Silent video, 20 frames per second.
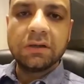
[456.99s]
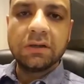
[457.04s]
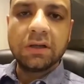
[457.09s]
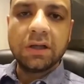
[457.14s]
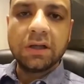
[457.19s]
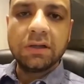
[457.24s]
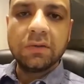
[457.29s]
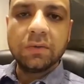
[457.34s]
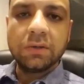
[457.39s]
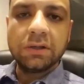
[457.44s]

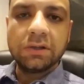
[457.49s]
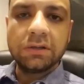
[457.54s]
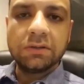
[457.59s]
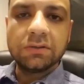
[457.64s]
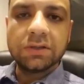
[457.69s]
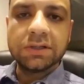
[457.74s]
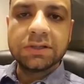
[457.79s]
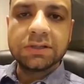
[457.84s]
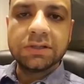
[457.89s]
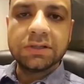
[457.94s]
anyone
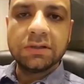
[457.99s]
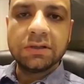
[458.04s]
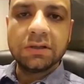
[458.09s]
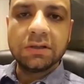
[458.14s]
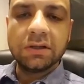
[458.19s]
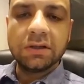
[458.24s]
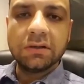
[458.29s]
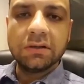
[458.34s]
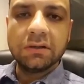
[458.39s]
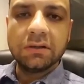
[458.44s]
interested
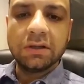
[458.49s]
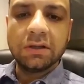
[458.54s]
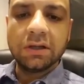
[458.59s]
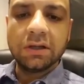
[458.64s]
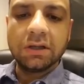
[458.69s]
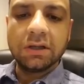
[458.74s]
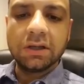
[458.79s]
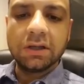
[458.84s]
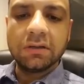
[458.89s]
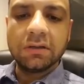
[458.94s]
in
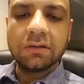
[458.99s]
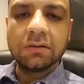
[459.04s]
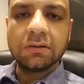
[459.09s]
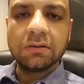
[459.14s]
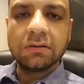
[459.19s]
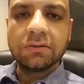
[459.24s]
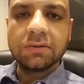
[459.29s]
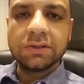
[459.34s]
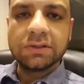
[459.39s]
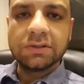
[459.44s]
getting
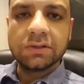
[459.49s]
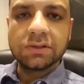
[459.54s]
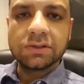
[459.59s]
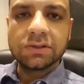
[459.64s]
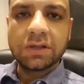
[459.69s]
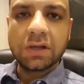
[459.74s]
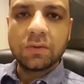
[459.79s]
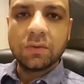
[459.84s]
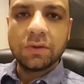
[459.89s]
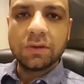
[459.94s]
research
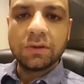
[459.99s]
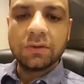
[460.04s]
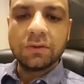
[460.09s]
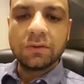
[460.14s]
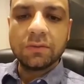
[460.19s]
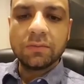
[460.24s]
done with you.